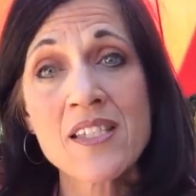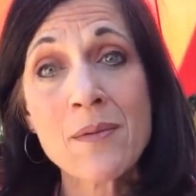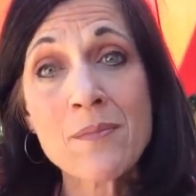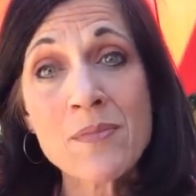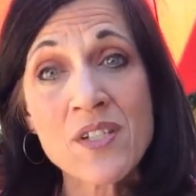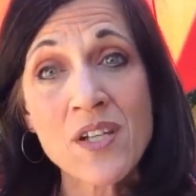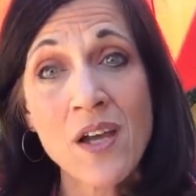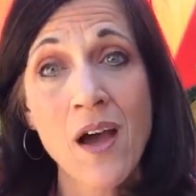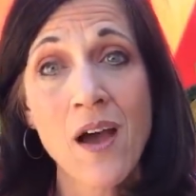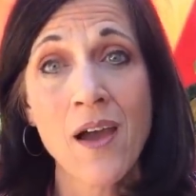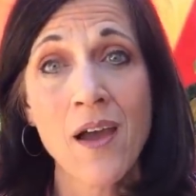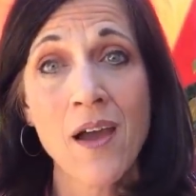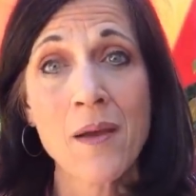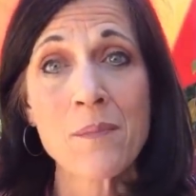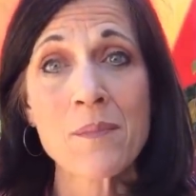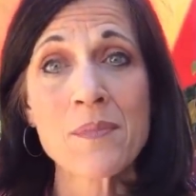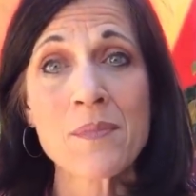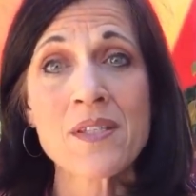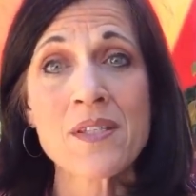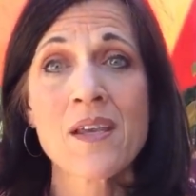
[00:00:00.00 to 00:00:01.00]

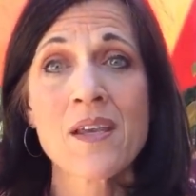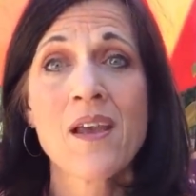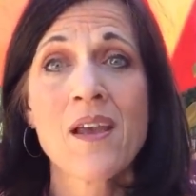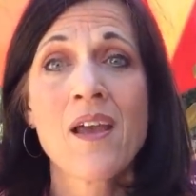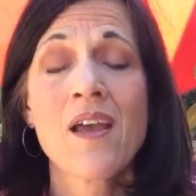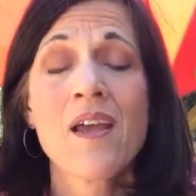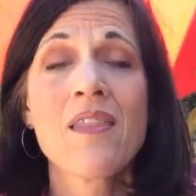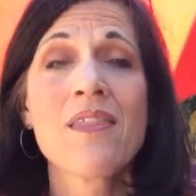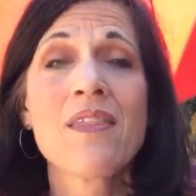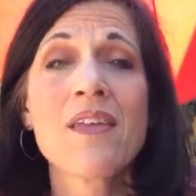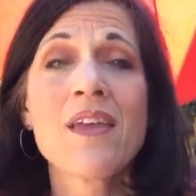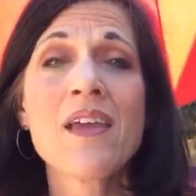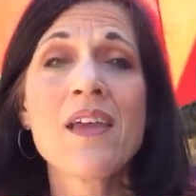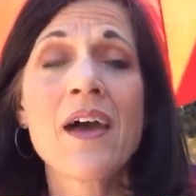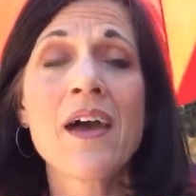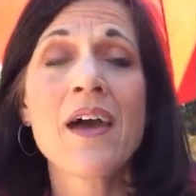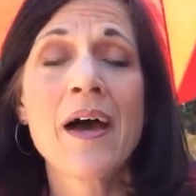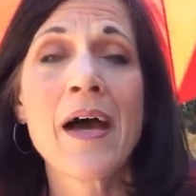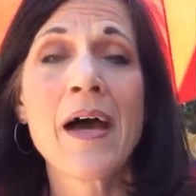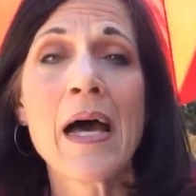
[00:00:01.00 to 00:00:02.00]
Sometimes
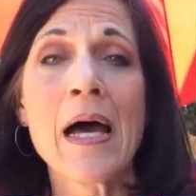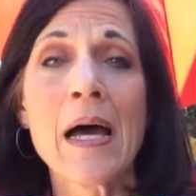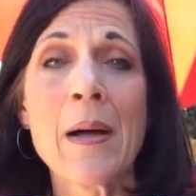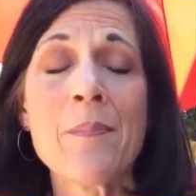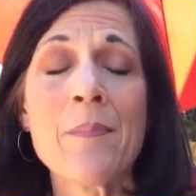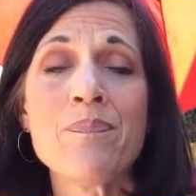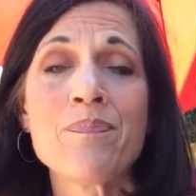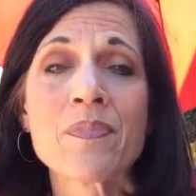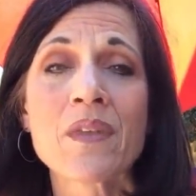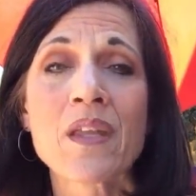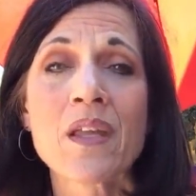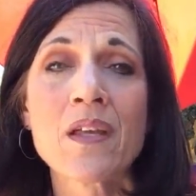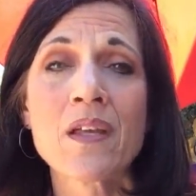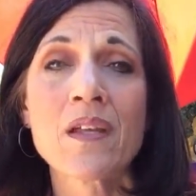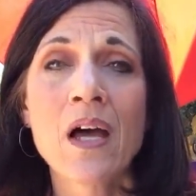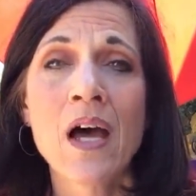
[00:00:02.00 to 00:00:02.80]
the um,